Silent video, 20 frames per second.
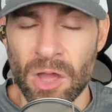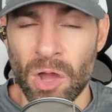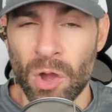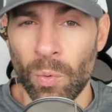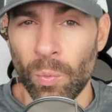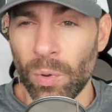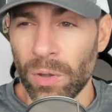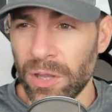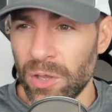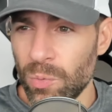
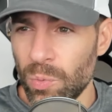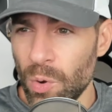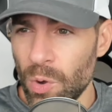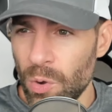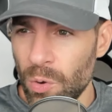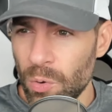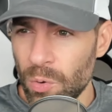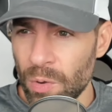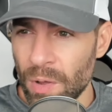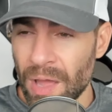Willy
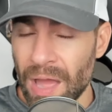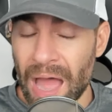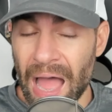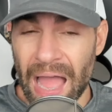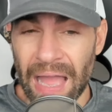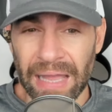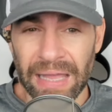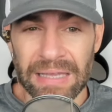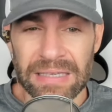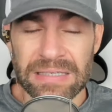Woo?
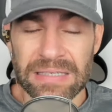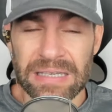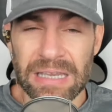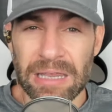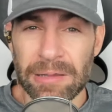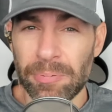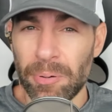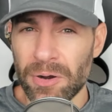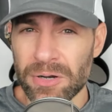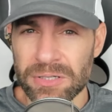I can
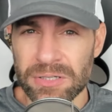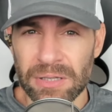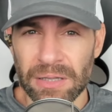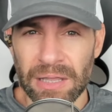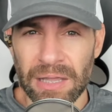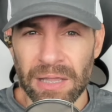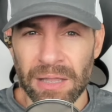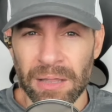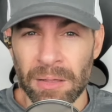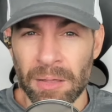see
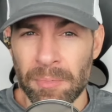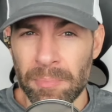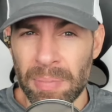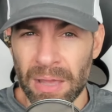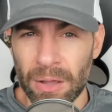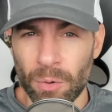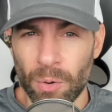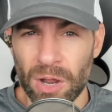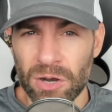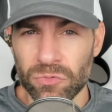personally
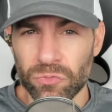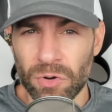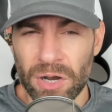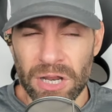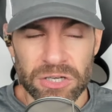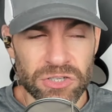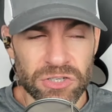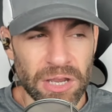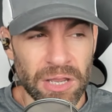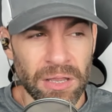Bitcoin
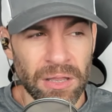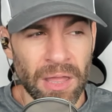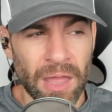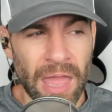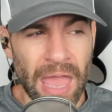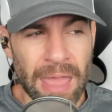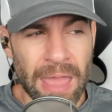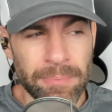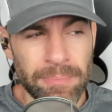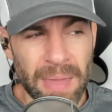reaching
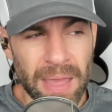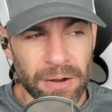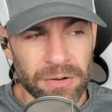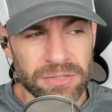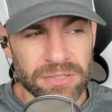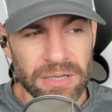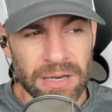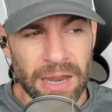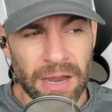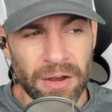a bear
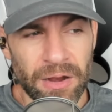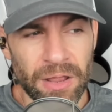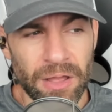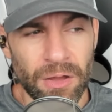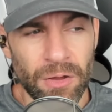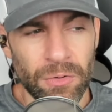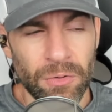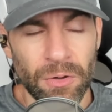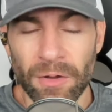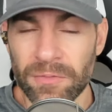
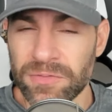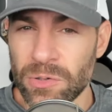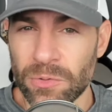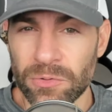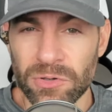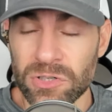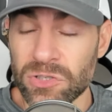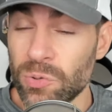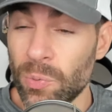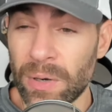scenario of
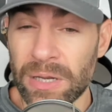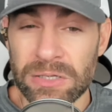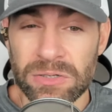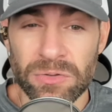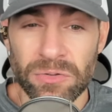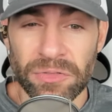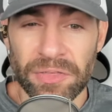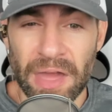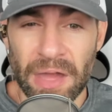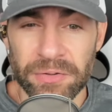
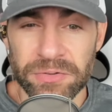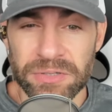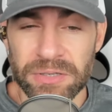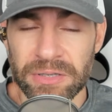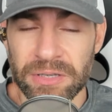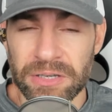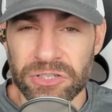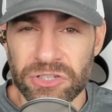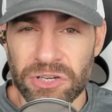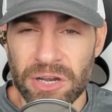
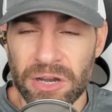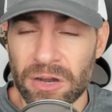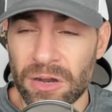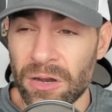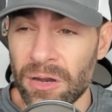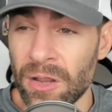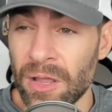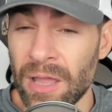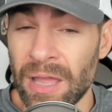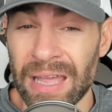222,000 this
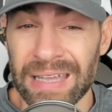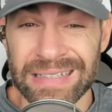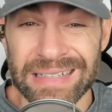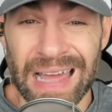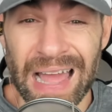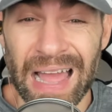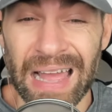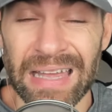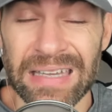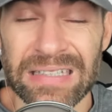year, as
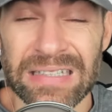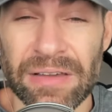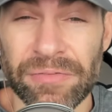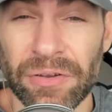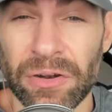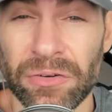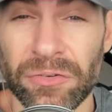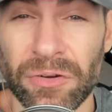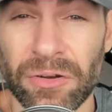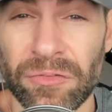high as
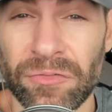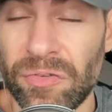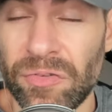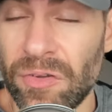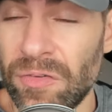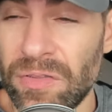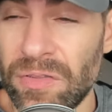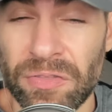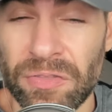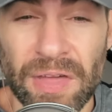
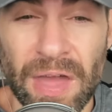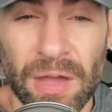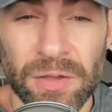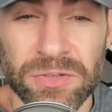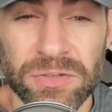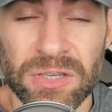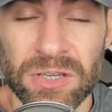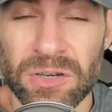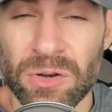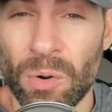
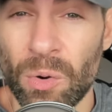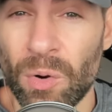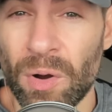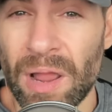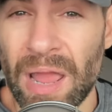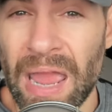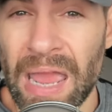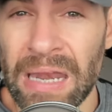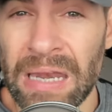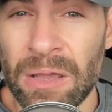750,000 or
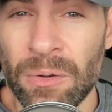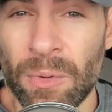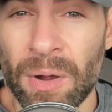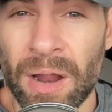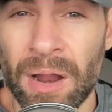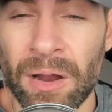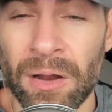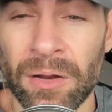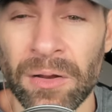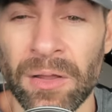
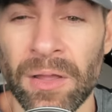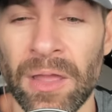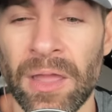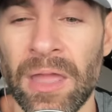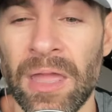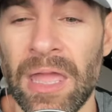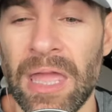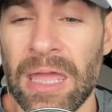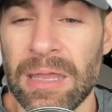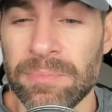anywhere
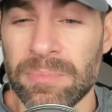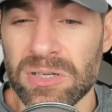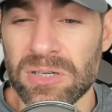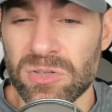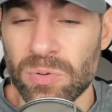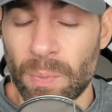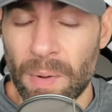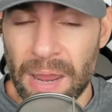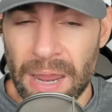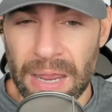in
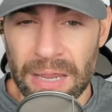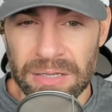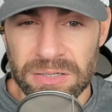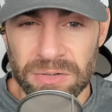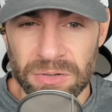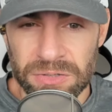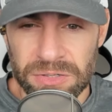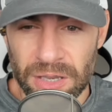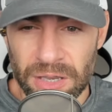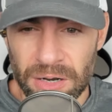between.
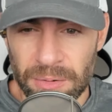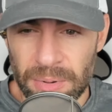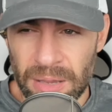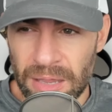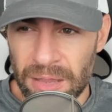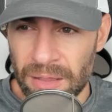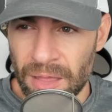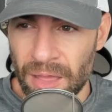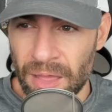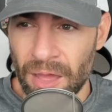So it's going to
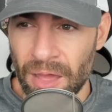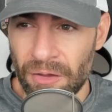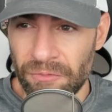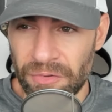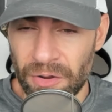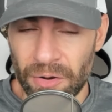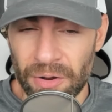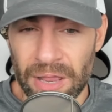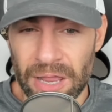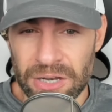be a
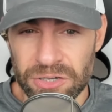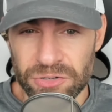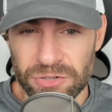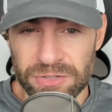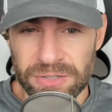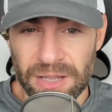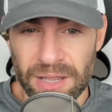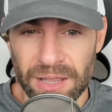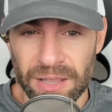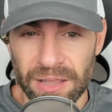very
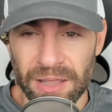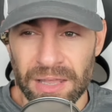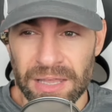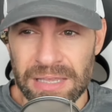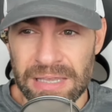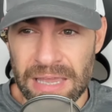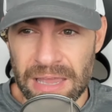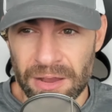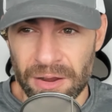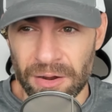interesting
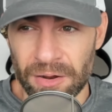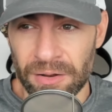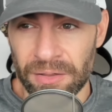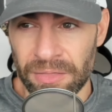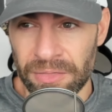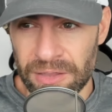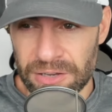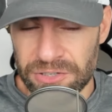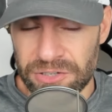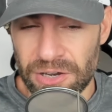year
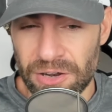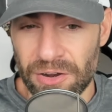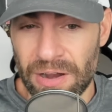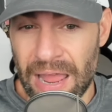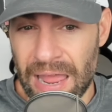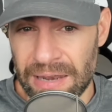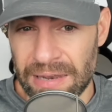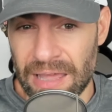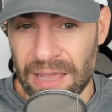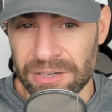this year
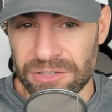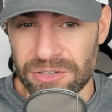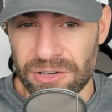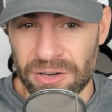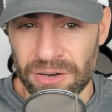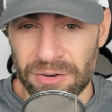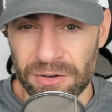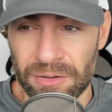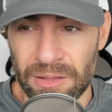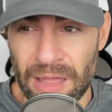and next
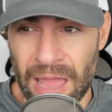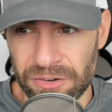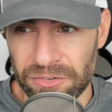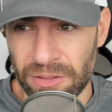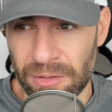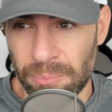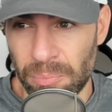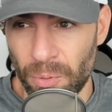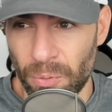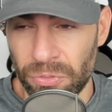year,
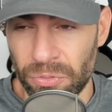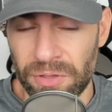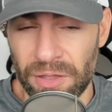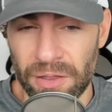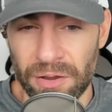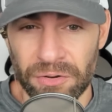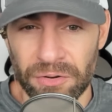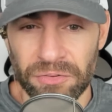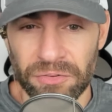actually both years,